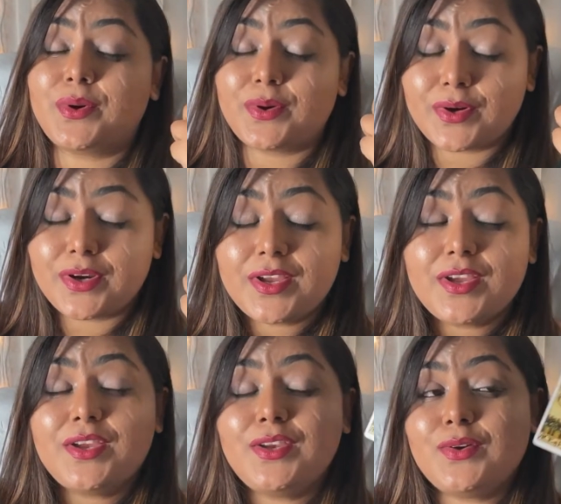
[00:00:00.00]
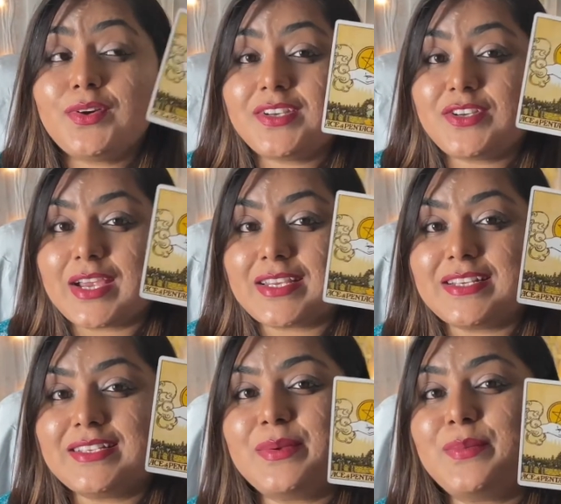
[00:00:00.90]
or you're
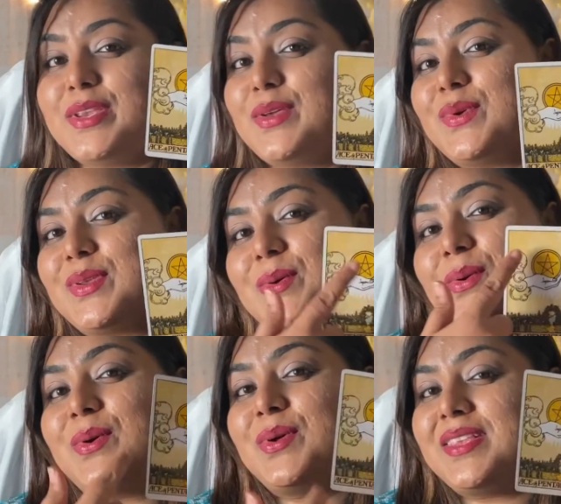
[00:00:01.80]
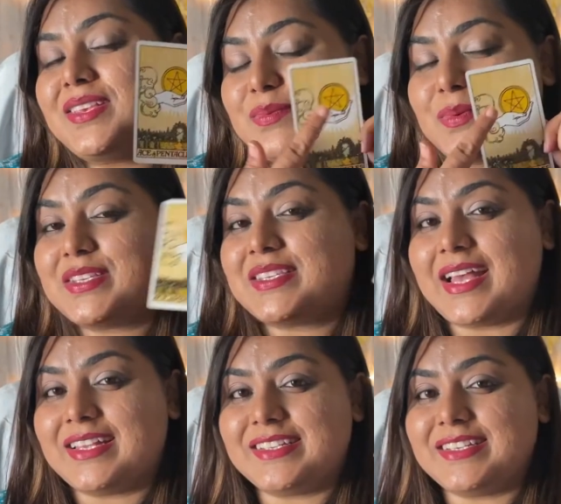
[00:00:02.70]
attracting somebody with all these
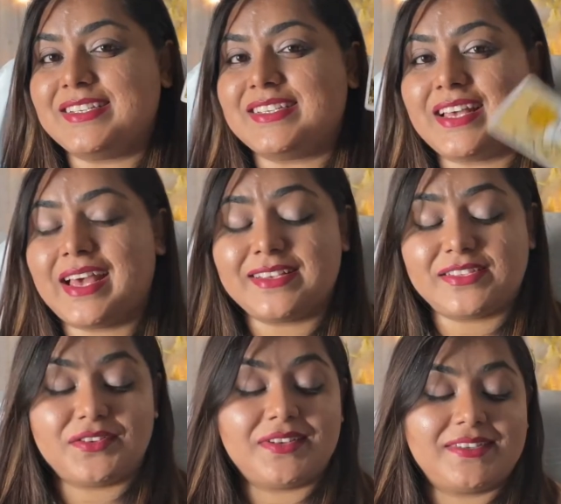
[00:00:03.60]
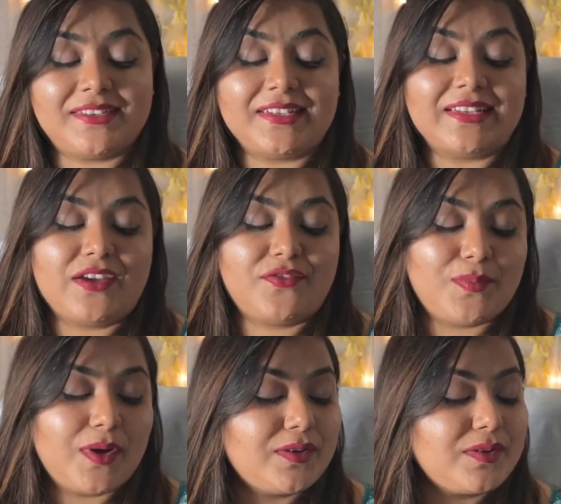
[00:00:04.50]
personalities as your destined life
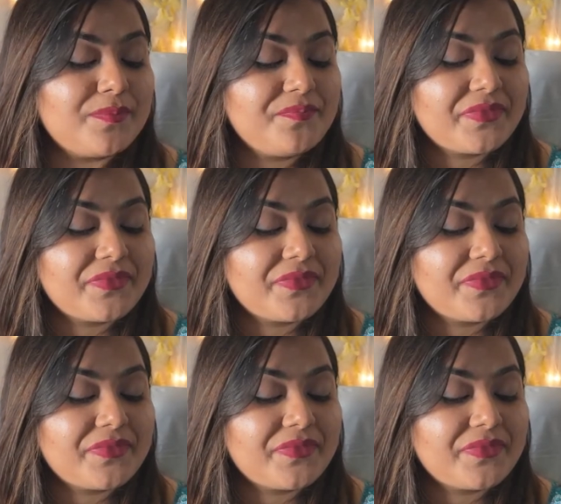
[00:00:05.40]
partner.